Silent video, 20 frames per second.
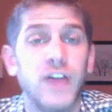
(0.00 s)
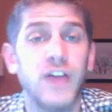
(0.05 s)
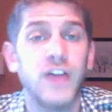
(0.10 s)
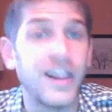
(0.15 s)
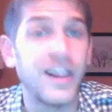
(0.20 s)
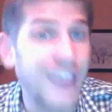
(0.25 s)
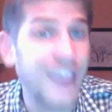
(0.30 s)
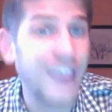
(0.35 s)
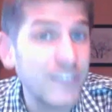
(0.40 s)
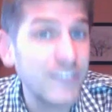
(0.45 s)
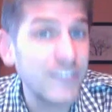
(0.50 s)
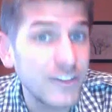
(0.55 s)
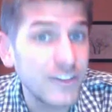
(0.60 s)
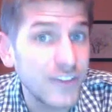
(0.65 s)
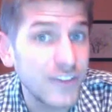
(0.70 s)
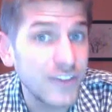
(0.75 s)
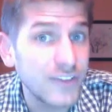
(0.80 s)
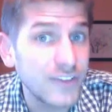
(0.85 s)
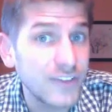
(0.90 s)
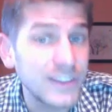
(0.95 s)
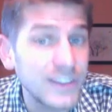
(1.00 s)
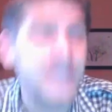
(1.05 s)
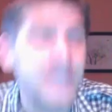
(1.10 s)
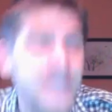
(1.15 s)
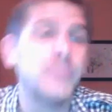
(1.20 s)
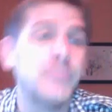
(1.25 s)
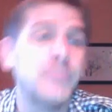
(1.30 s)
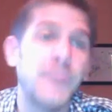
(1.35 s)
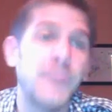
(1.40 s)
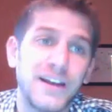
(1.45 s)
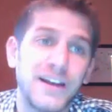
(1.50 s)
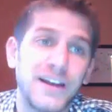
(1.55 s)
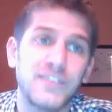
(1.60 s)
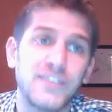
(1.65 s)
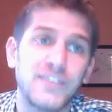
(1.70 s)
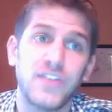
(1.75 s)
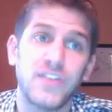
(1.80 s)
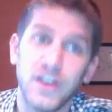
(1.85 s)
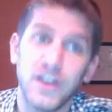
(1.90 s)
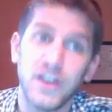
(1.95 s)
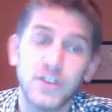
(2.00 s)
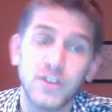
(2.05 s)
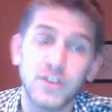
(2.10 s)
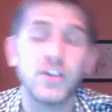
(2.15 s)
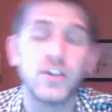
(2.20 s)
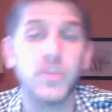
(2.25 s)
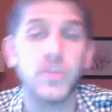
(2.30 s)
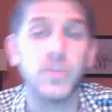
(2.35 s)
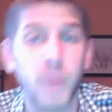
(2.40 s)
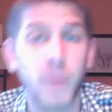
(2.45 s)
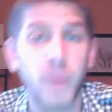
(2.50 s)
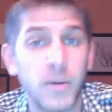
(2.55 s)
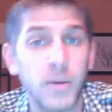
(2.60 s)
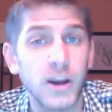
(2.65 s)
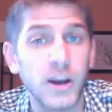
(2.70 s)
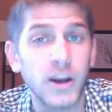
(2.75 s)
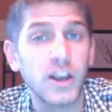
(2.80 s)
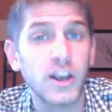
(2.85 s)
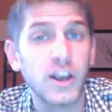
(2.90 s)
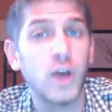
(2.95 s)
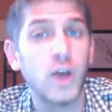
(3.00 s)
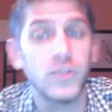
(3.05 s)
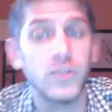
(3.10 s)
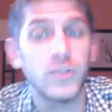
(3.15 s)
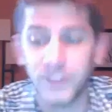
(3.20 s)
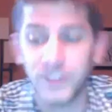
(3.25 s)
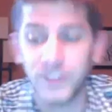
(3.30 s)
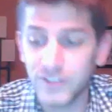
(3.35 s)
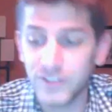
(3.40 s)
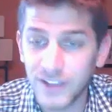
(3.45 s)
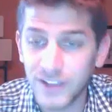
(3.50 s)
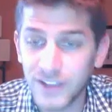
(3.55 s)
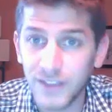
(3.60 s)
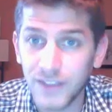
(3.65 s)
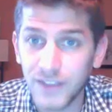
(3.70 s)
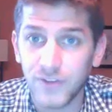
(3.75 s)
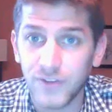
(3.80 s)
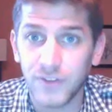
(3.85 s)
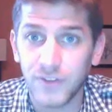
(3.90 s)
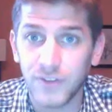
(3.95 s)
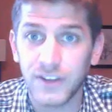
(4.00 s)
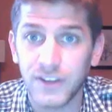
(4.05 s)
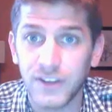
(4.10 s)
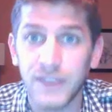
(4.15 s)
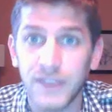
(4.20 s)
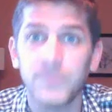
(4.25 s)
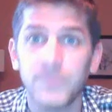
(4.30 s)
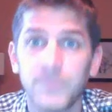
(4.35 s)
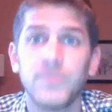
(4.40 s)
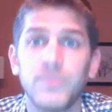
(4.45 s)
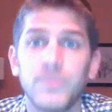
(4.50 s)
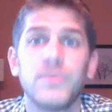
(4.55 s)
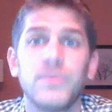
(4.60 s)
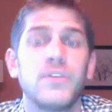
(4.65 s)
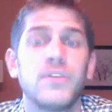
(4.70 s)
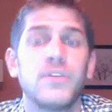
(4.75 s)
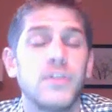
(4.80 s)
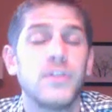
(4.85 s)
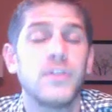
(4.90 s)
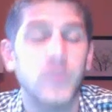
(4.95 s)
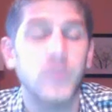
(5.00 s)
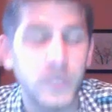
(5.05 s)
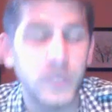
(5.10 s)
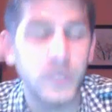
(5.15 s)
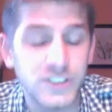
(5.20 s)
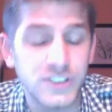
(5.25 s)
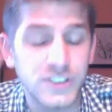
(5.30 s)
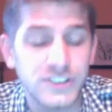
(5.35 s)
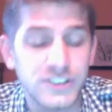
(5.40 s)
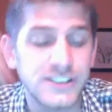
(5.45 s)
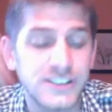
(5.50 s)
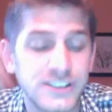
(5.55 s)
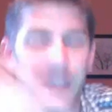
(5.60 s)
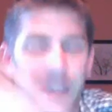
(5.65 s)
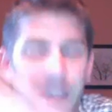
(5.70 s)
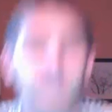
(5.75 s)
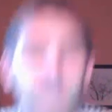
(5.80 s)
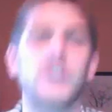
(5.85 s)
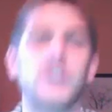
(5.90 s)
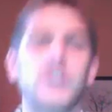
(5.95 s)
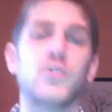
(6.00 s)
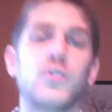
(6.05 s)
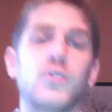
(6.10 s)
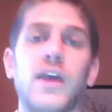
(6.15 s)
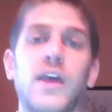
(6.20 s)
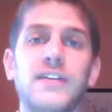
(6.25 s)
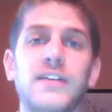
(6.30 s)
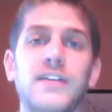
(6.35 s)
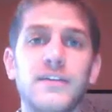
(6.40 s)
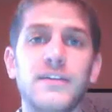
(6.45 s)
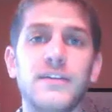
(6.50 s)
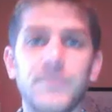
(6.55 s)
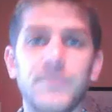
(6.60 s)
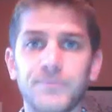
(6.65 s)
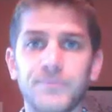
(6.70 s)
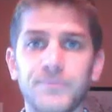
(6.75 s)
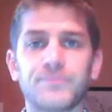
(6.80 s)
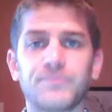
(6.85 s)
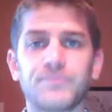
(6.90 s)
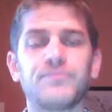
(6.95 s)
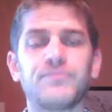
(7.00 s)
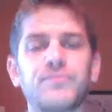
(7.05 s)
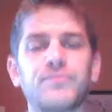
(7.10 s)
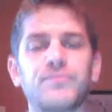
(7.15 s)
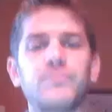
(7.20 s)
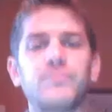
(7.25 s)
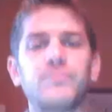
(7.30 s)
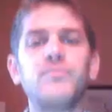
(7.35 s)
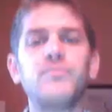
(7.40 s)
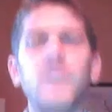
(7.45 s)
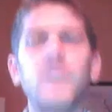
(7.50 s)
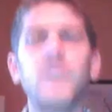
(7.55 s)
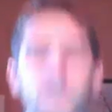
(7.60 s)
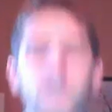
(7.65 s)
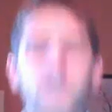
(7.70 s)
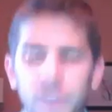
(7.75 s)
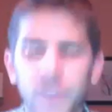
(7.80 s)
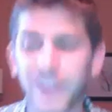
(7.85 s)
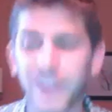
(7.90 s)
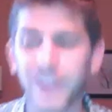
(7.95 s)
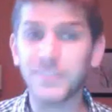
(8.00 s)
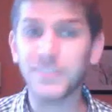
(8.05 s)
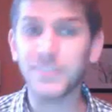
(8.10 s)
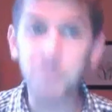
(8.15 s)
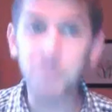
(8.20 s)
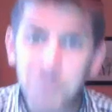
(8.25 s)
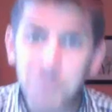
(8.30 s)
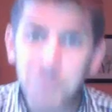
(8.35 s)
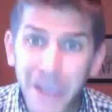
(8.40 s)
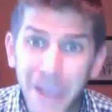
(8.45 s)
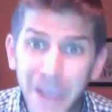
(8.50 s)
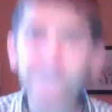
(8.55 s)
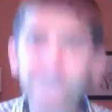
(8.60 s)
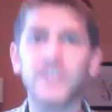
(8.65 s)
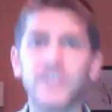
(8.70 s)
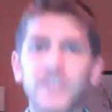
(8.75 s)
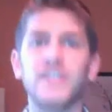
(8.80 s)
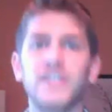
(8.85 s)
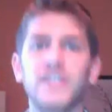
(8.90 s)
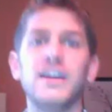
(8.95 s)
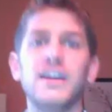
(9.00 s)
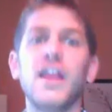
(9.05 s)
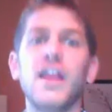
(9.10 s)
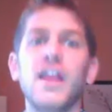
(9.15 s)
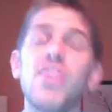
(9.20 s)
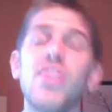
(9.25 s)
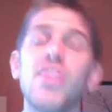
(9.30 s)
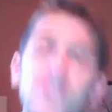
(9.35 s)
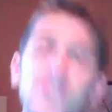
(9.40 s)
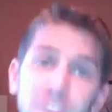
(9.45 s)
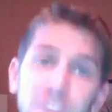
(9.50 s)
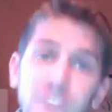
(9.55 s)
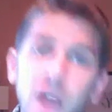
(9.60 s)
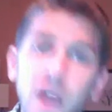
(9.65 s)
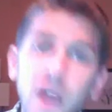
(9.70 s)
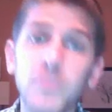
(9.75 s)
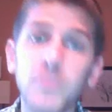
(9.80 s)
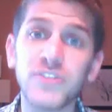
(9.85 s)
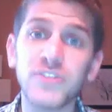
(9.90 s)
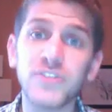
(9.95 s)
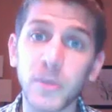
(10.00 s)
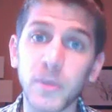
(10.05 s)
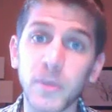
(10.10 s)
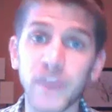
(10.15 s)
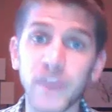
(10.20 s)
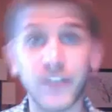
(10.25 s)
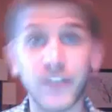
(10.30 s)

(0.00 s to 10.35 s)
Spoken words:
$1,150 minus the 100 to the Barbary Coast is $1,050, which is exactly correct. So that's basically the sum, SUMIF,